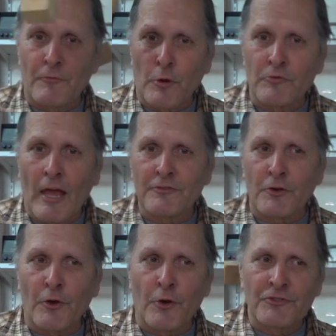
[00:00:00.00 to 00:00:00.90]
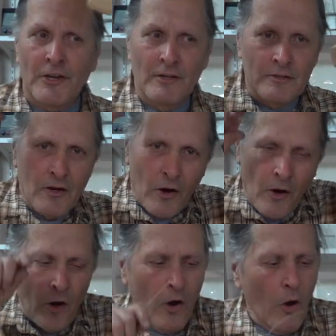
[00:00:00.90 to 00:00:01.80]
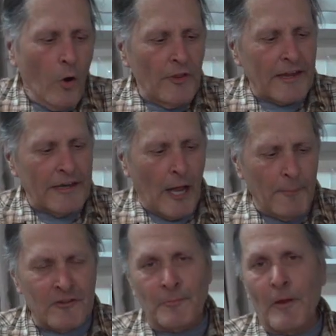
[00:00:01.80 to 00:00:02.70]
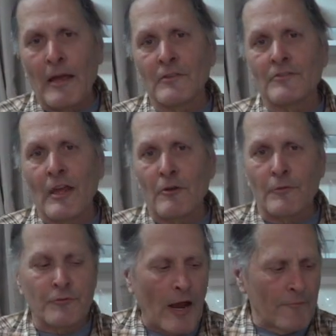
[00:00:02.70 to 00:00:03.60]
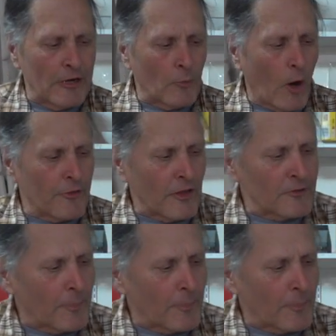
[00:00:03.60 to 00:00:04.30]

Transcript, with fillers: of rotational inertia, or they can help explain center of gravity and why things